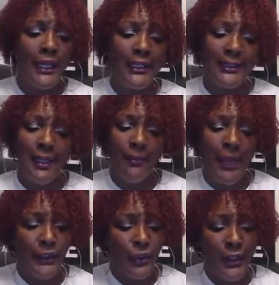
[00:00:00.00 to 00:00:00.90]
like I said,
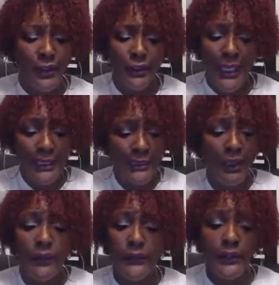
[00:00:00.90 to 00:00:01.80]
make sure that you got
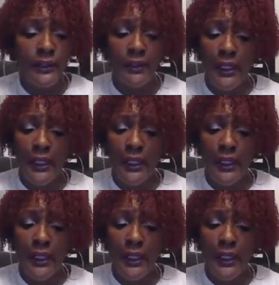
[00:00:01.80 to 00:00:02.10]
service.